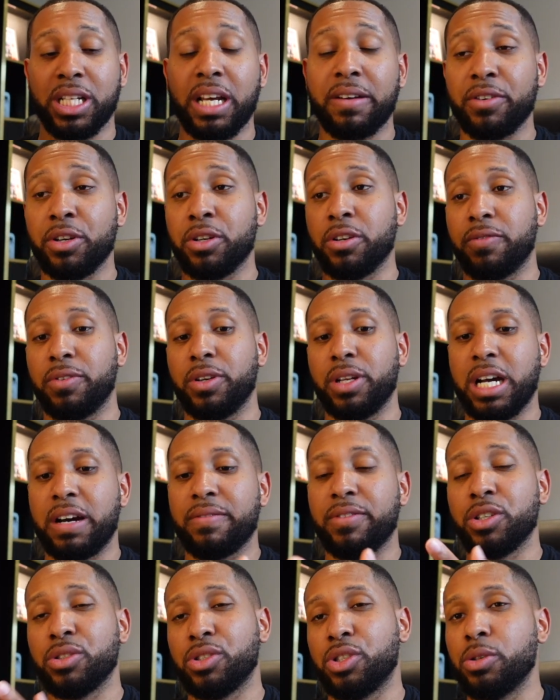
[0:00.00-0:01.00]
I've owned a few now.
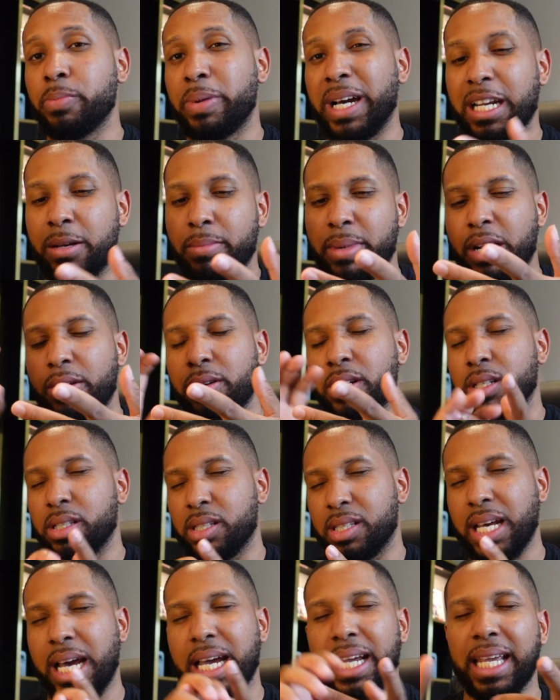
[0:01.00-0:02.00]
I've owned two
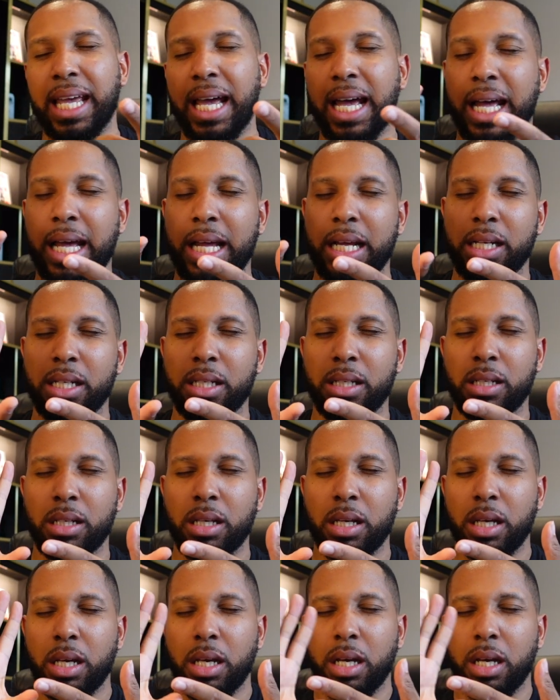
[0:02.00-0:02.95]
Panameras, Taycan,